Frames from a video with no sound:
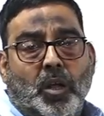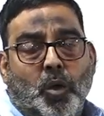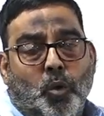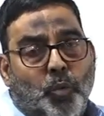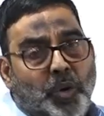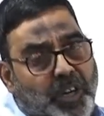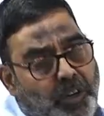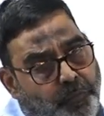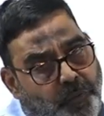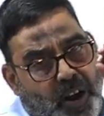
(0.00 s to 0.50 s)

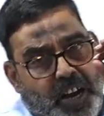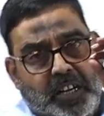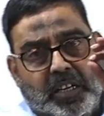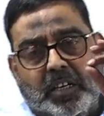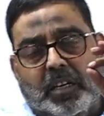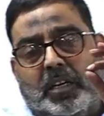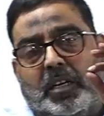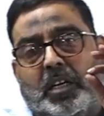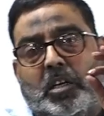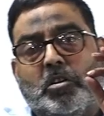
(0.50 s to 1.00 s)
We
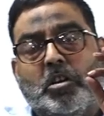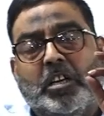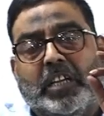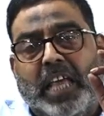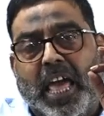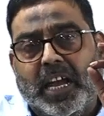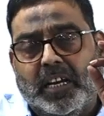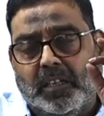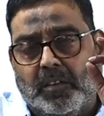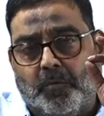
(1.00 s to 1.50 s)
define unit
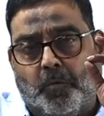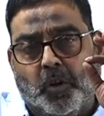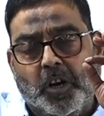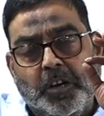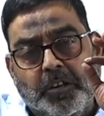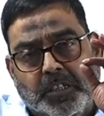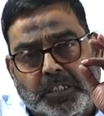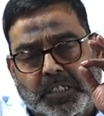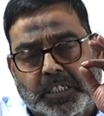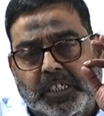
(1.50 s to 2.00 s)
act,
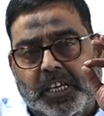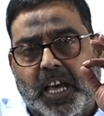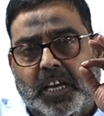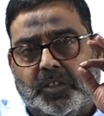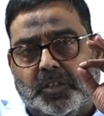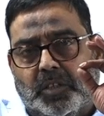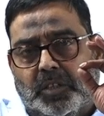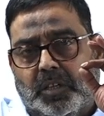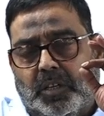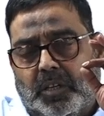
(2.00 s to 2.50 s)
voluntaristic
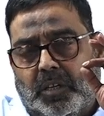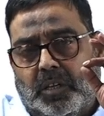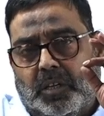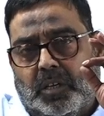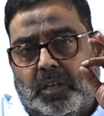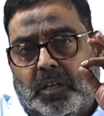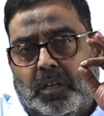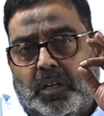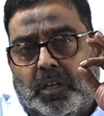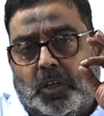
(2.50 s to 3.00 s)
action,
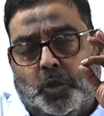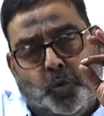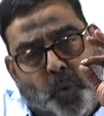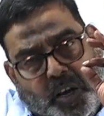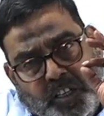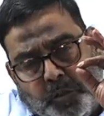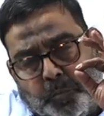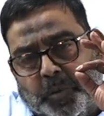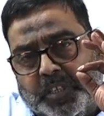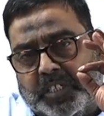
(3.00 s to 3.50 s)

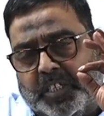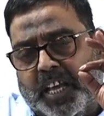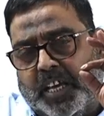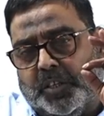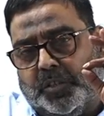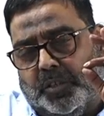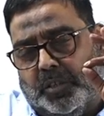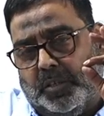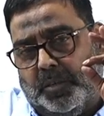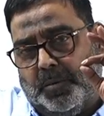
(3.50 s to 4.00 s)
choice-based
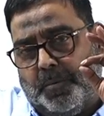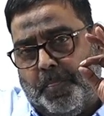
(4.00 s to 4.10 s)
action.